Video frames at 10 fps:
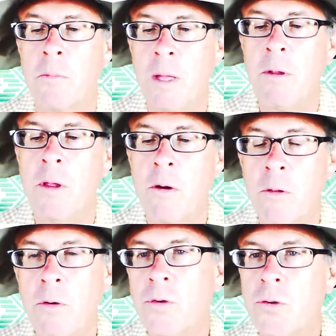Maybe there
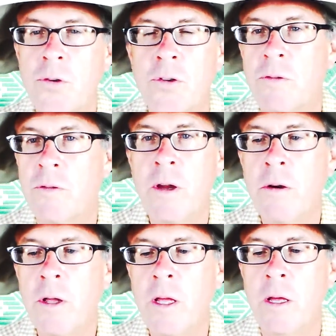are those who are just
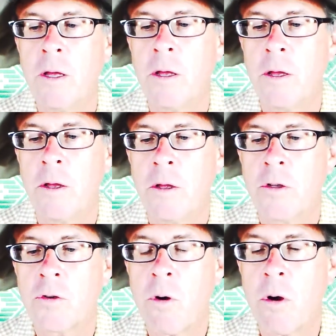very
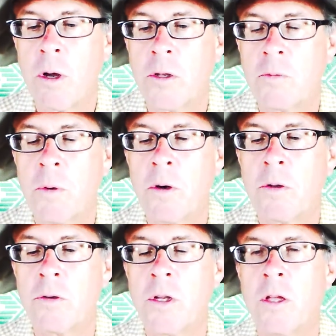strong in
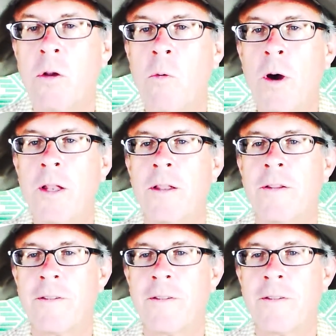spirit who say, you know what,